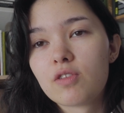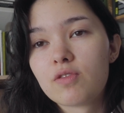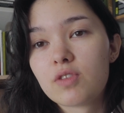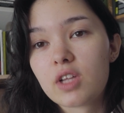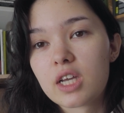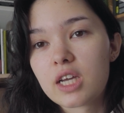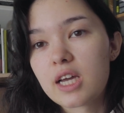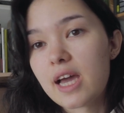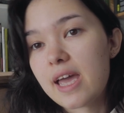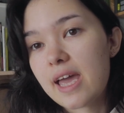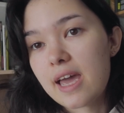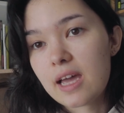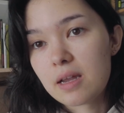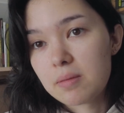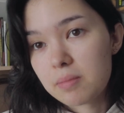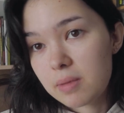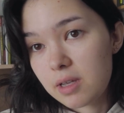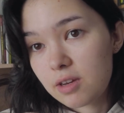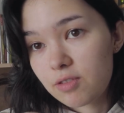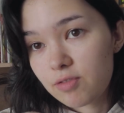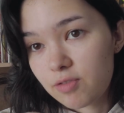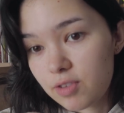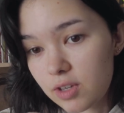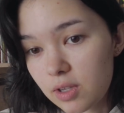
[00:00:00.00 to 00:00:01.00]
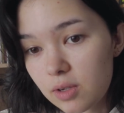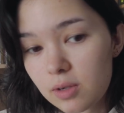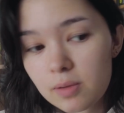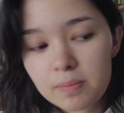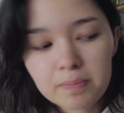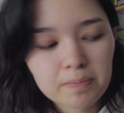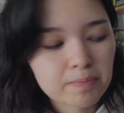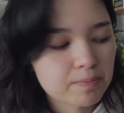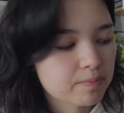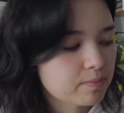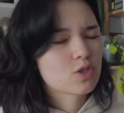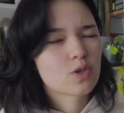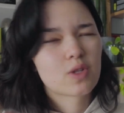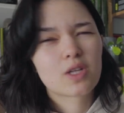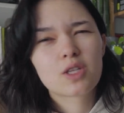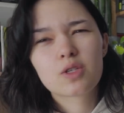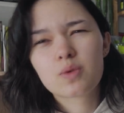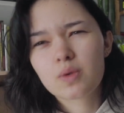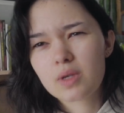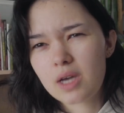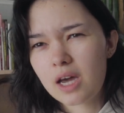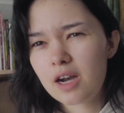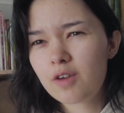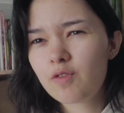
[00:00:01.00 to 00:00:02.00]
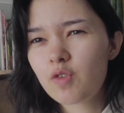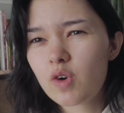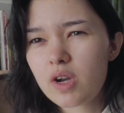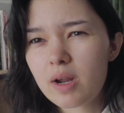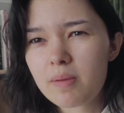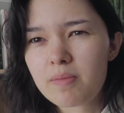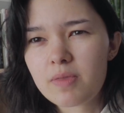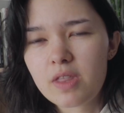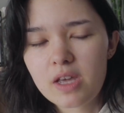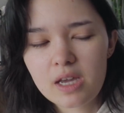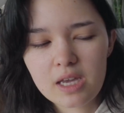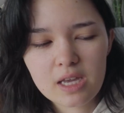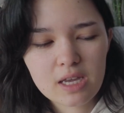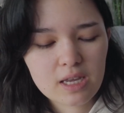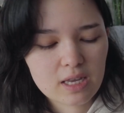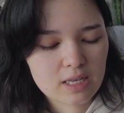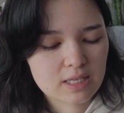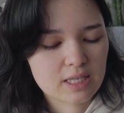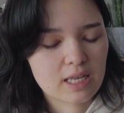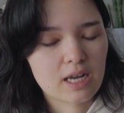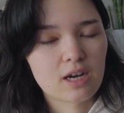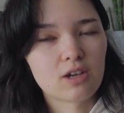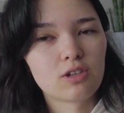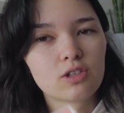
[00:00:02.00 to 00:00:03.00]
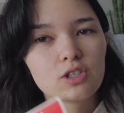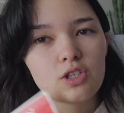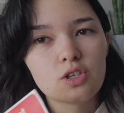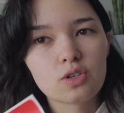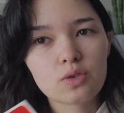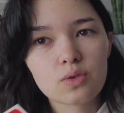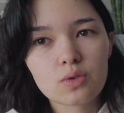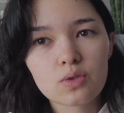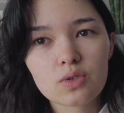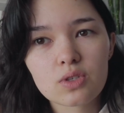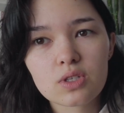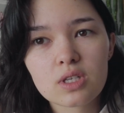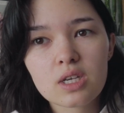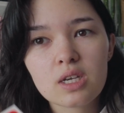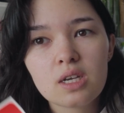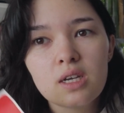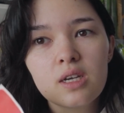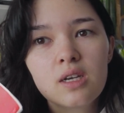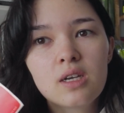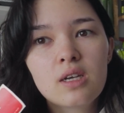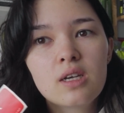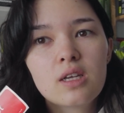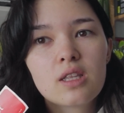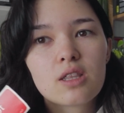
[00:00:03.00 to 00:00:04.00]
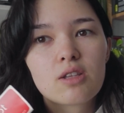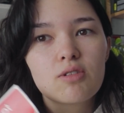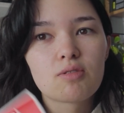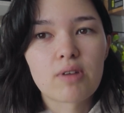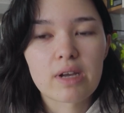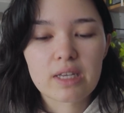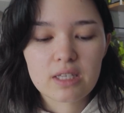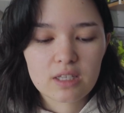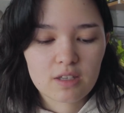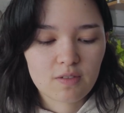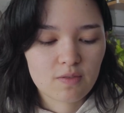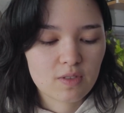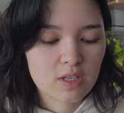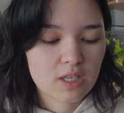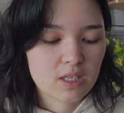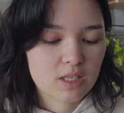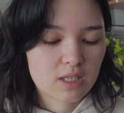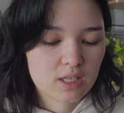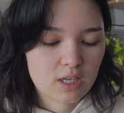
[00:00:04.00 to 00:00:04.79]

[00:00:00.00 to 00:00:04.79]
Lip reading: of like a handmade feel. So that's kind of what I'm thinking, is that I'll use the rest of these